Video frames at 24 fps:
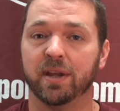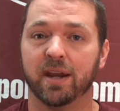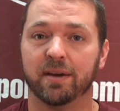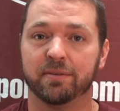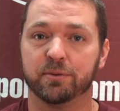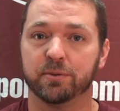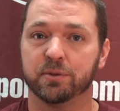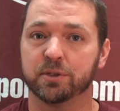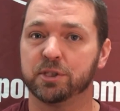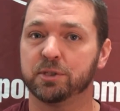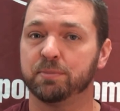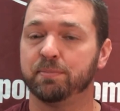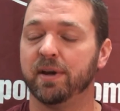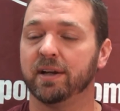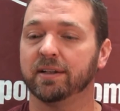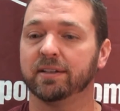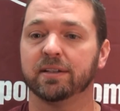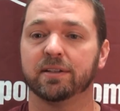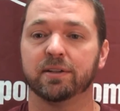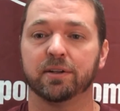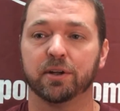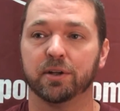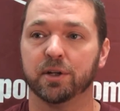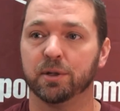You have to expect
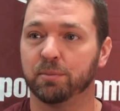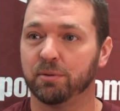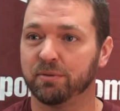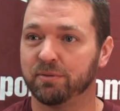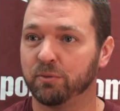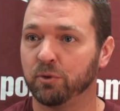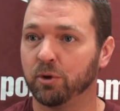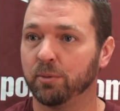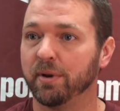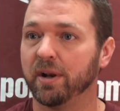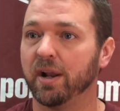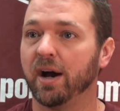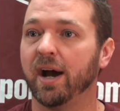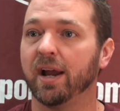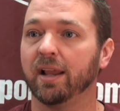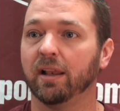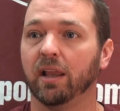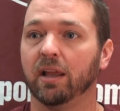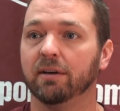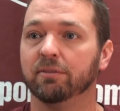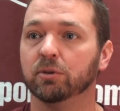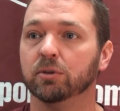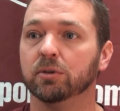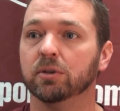that they're going to perform at a high
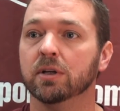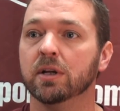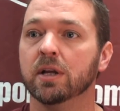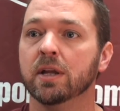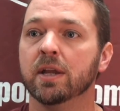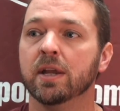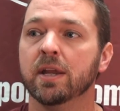level,